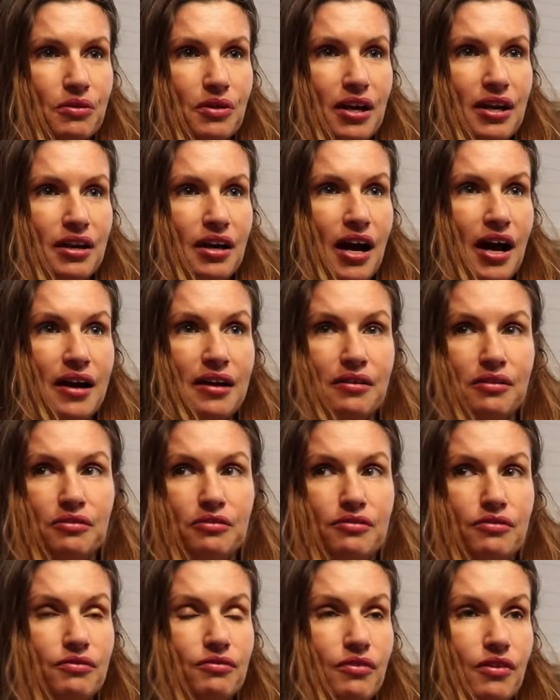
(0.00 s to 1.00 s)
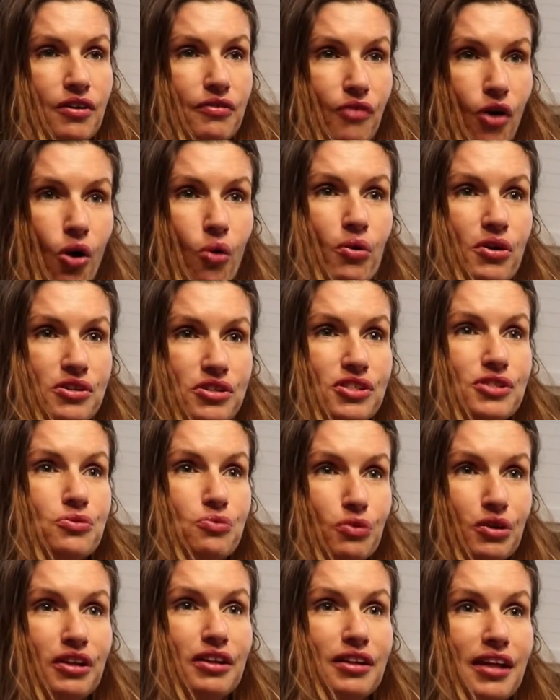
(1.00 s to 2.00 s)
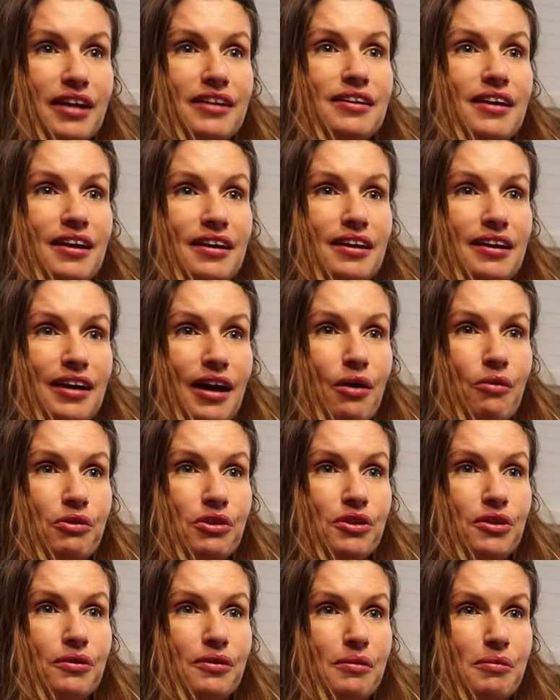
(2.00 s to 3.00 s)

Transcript: Like, I have always just really liked hanging out with you.